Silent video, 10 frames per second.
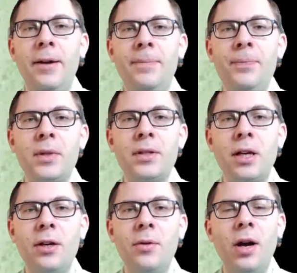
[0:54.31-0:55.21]

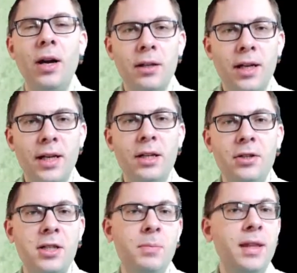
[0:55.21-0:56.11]
So I'd like you
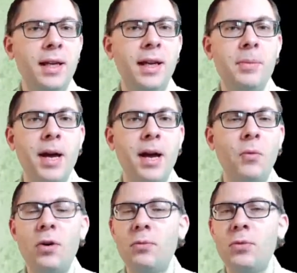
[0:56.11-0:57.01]
just to be thinking about
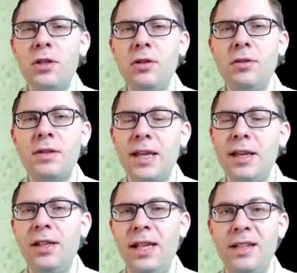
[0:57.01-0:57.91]
what would you think you
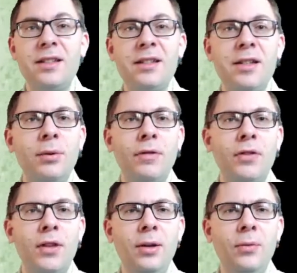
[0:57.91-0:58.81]
needed to do if
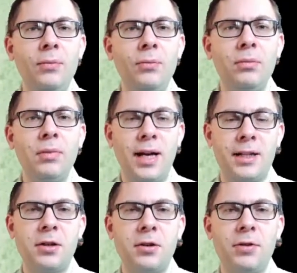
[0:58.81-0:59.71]
the had
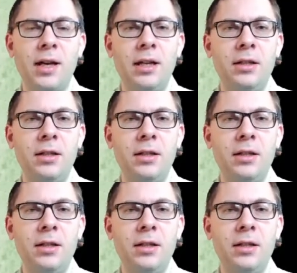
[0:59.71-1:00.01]
to create a new